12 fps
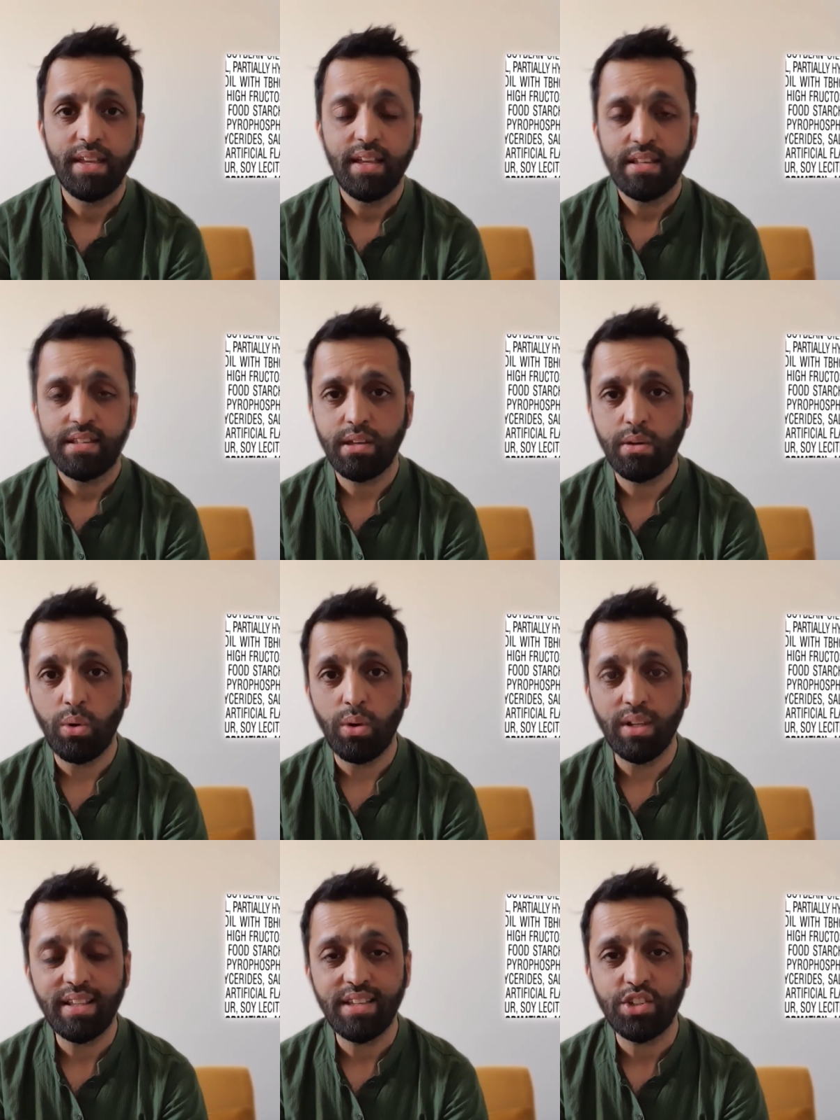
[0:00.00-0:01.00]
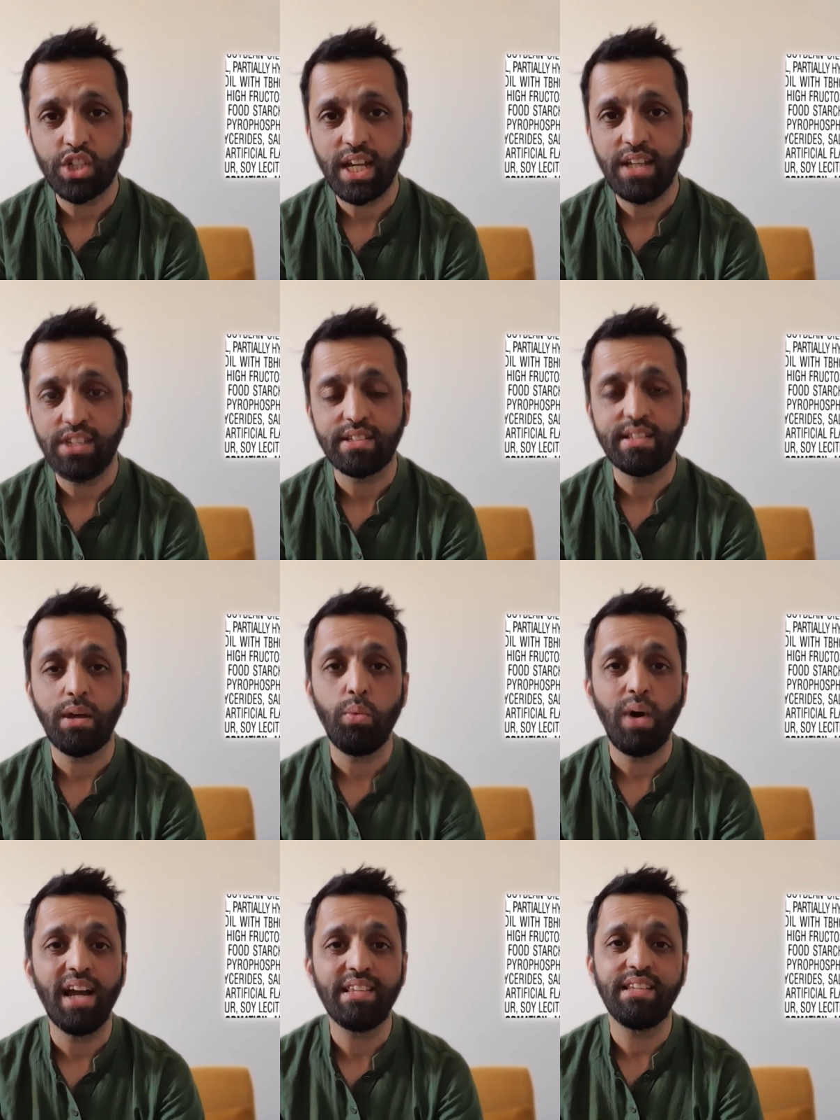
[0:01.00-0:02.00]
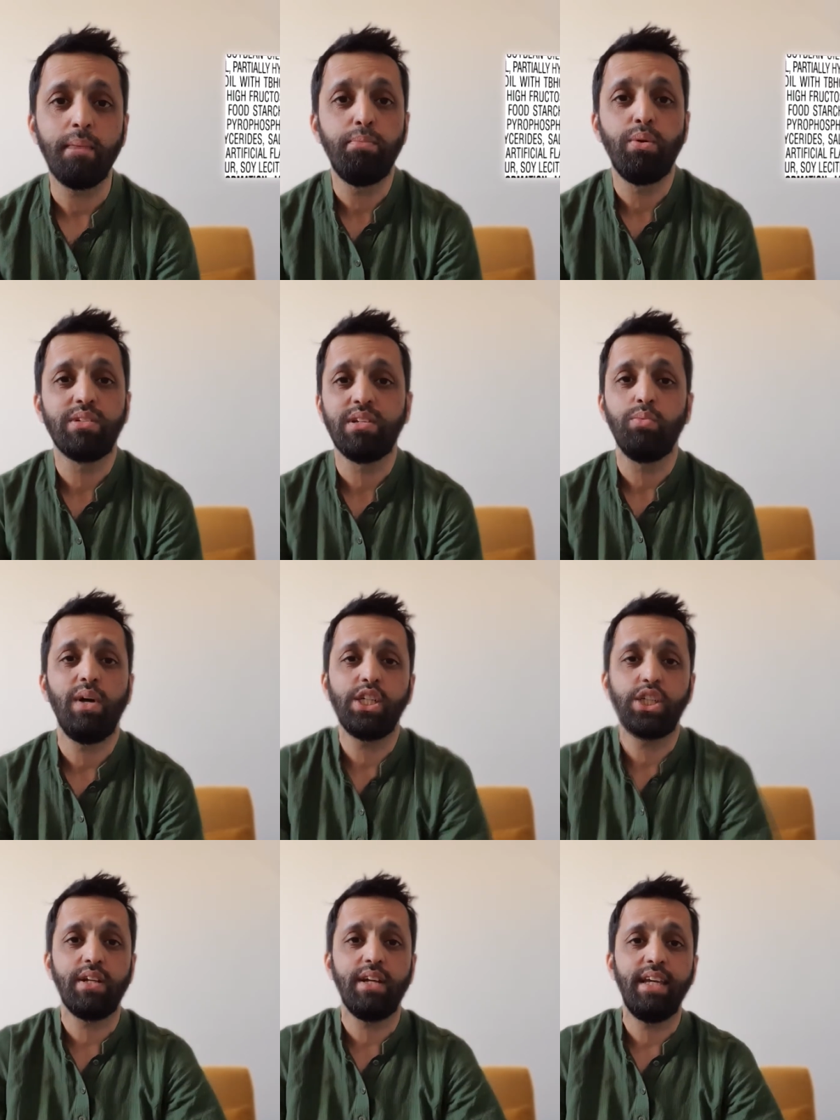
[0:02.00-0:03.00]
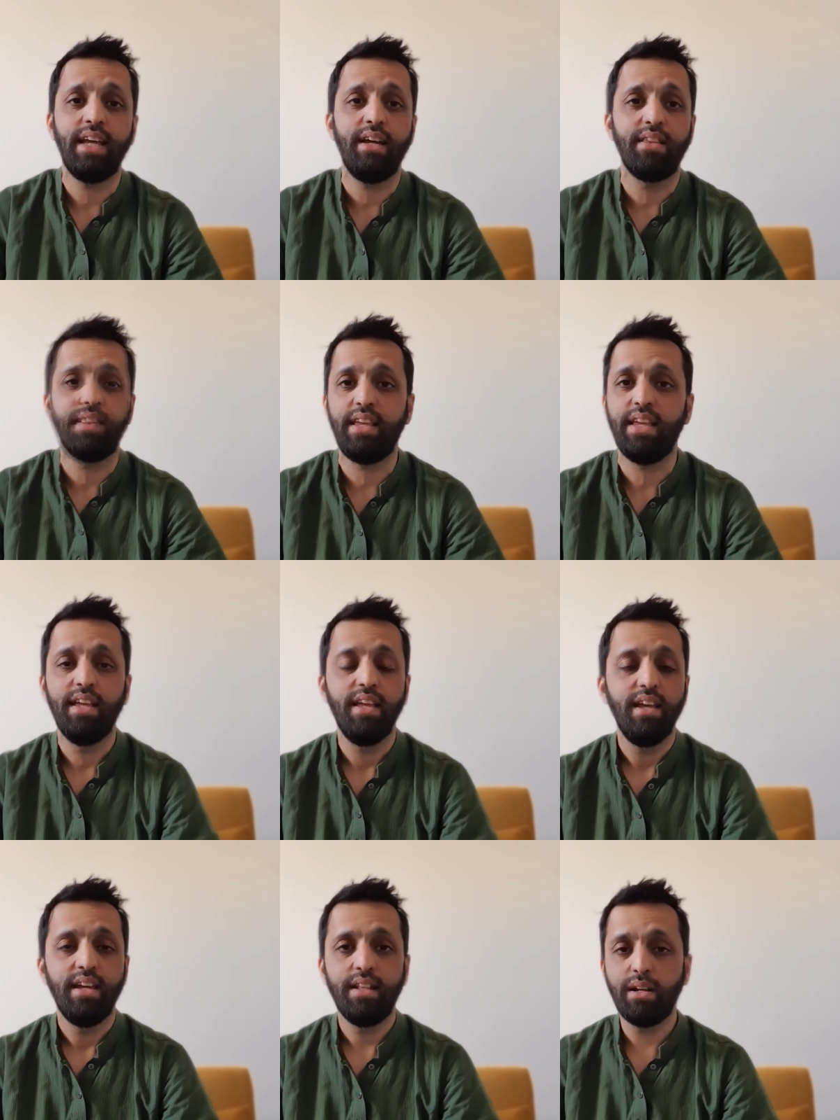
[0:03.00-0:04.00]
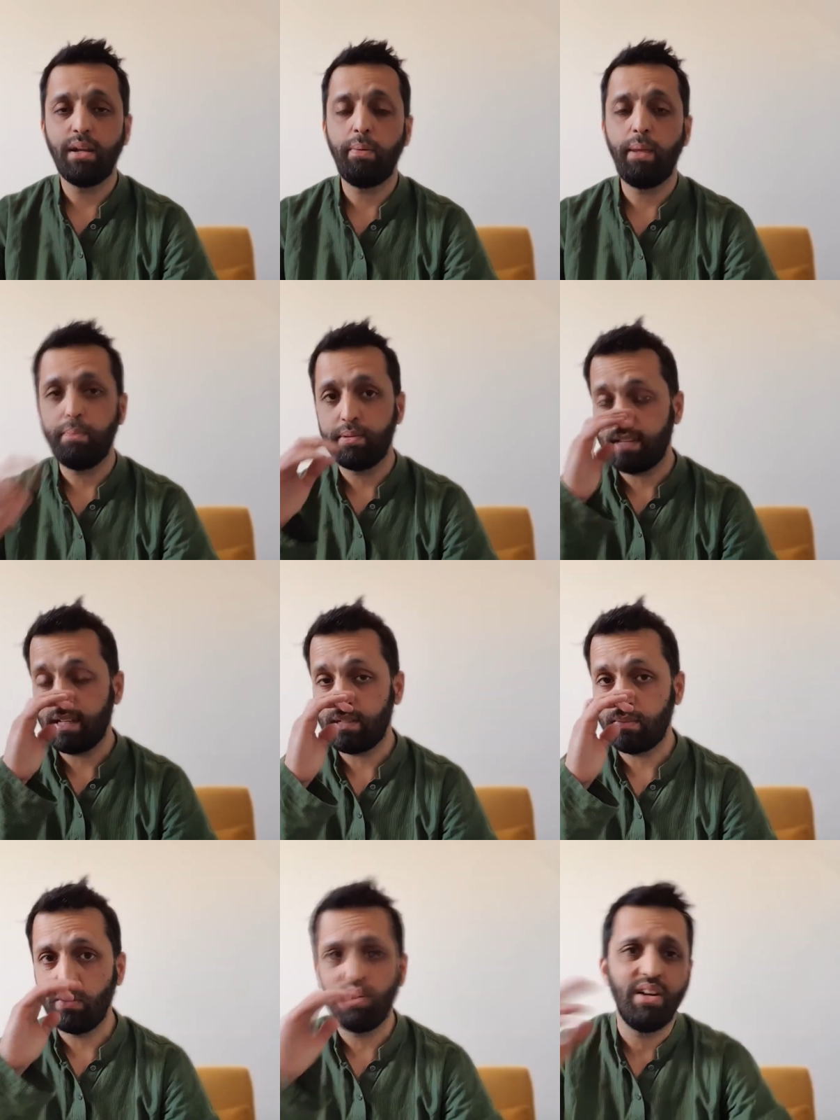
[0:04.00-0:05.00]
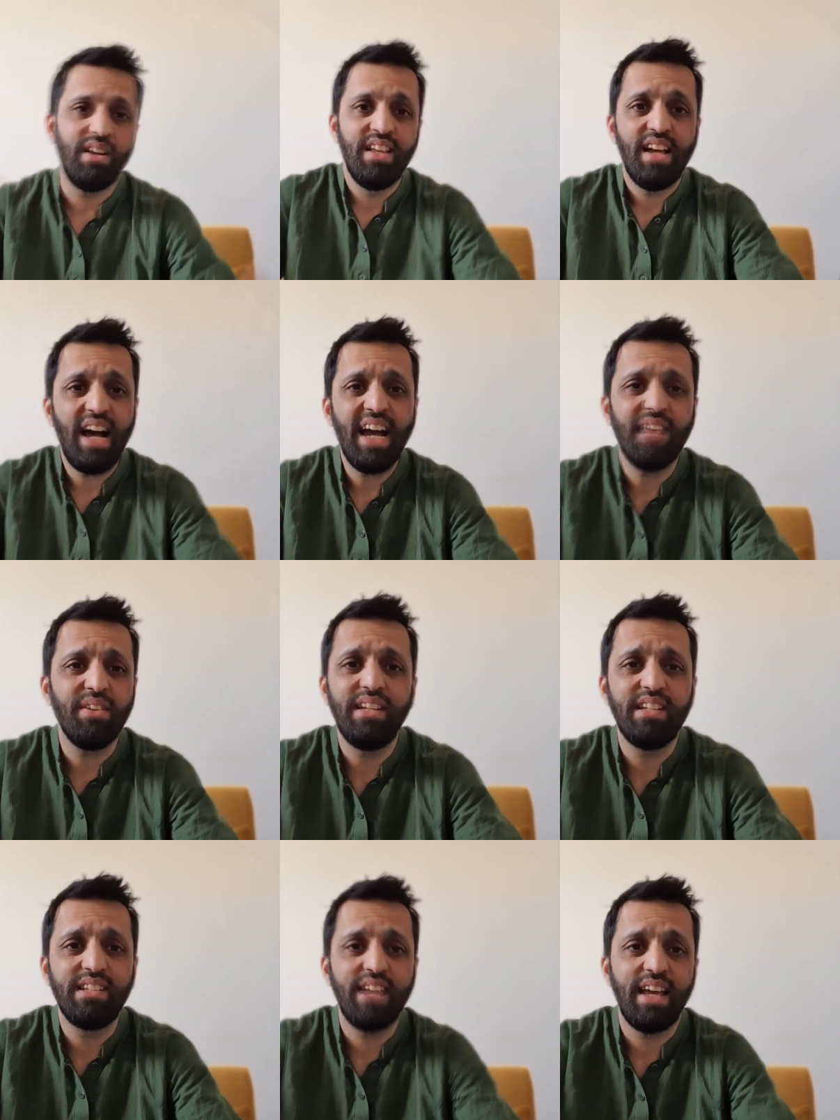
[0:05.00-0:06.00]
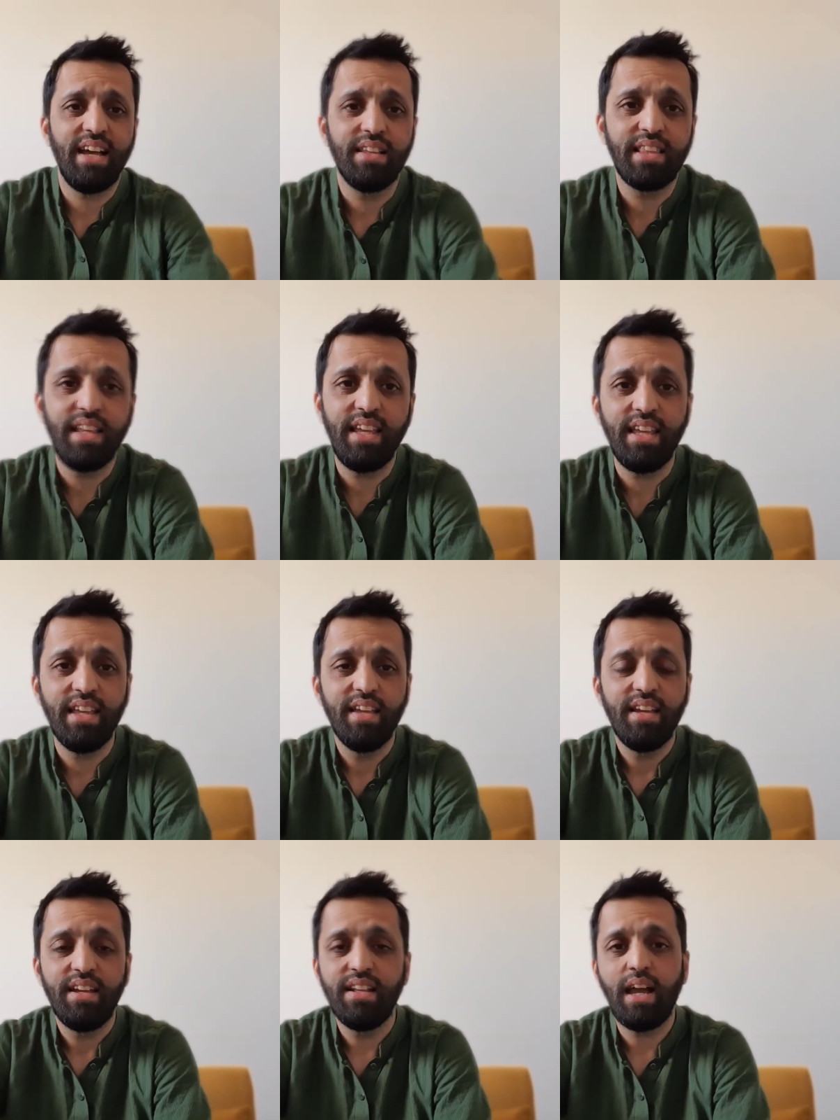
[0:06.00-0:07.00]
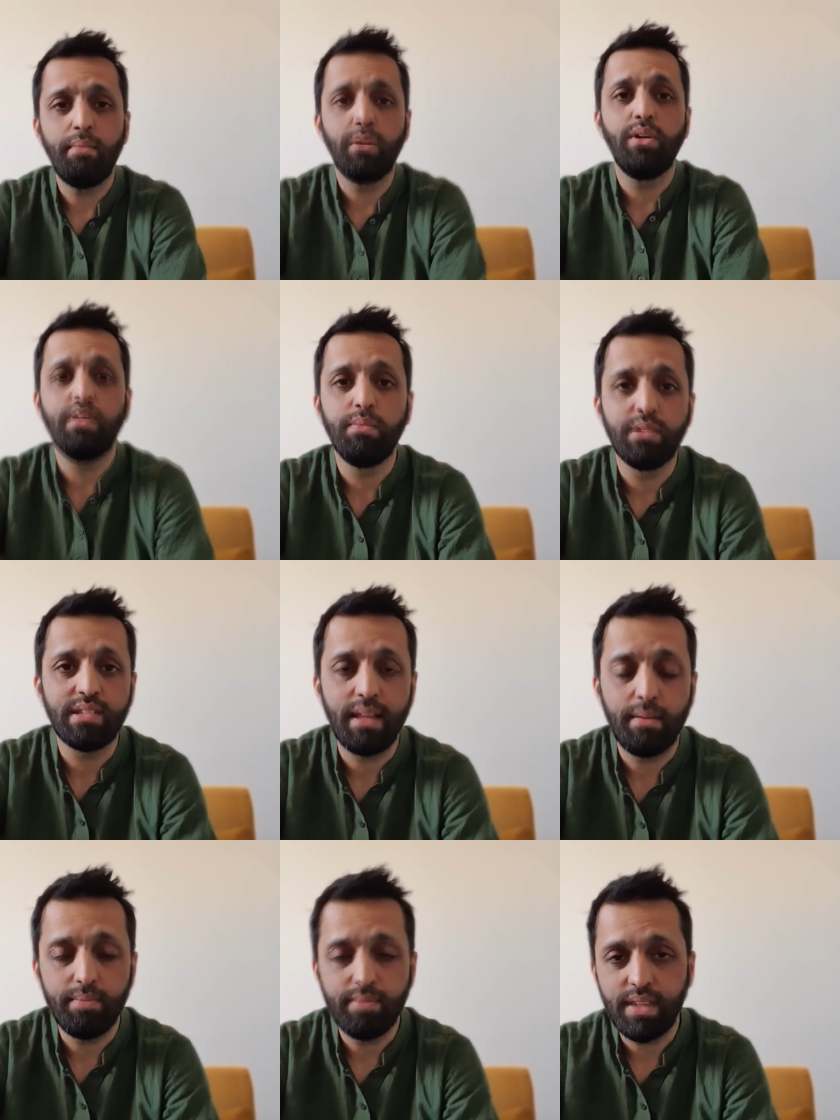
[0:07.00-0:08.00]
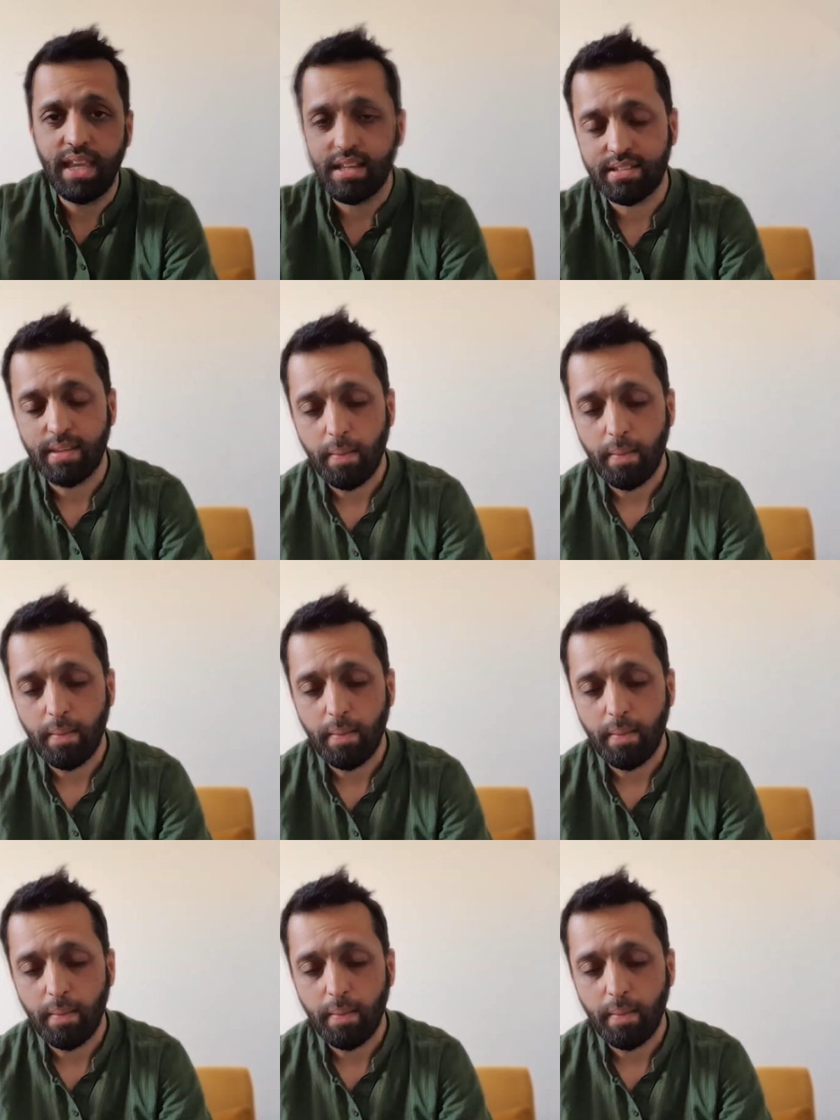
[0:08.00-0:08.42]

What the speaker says: So all of this changes. Now, why is it important? Why should I eat healthy? A lot of people say to me, well, I don't need to eat healthy. You know, I'm a good Muslim. Yes.